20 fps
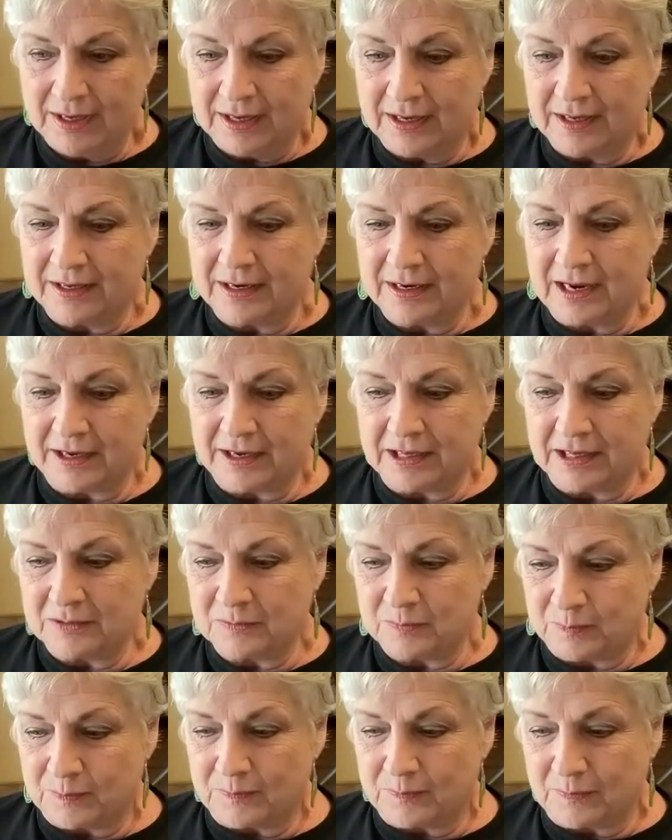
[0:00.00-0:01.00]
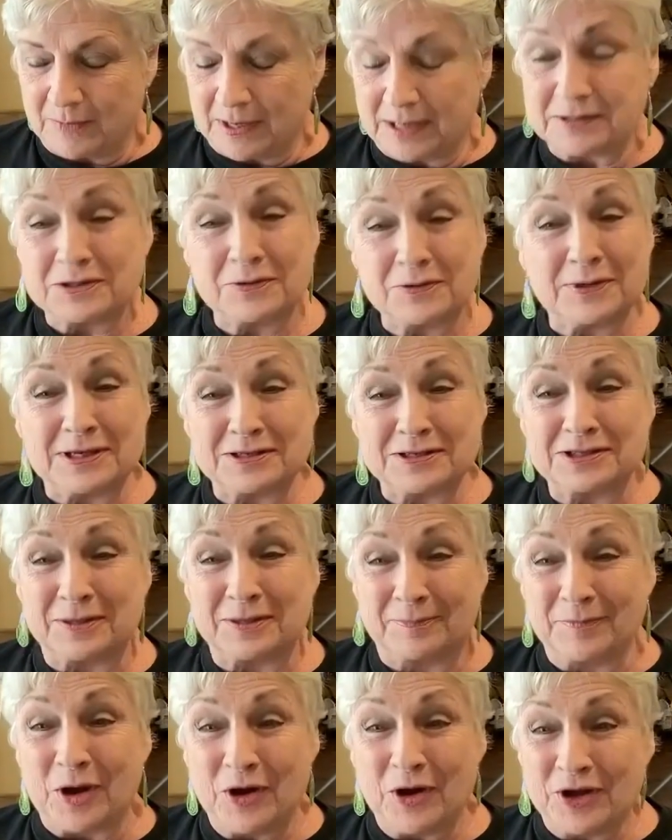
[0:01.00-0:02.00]
And I get I did get
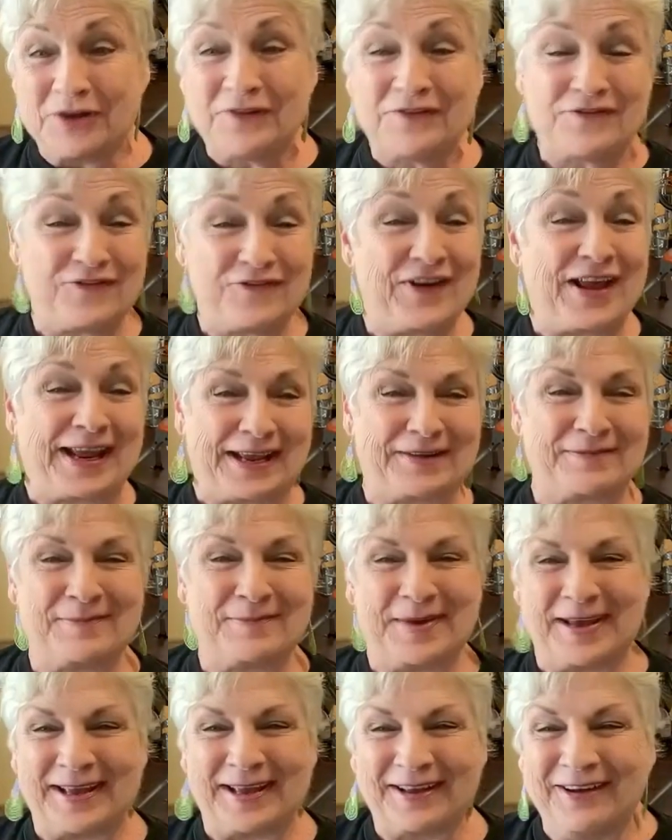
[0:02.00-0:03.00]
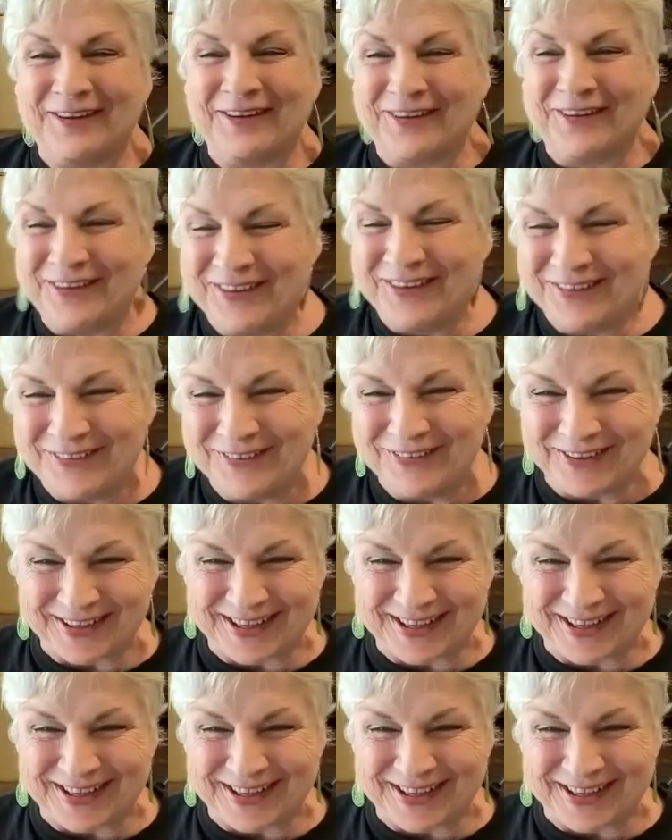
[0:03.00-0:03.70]
some unfan mail.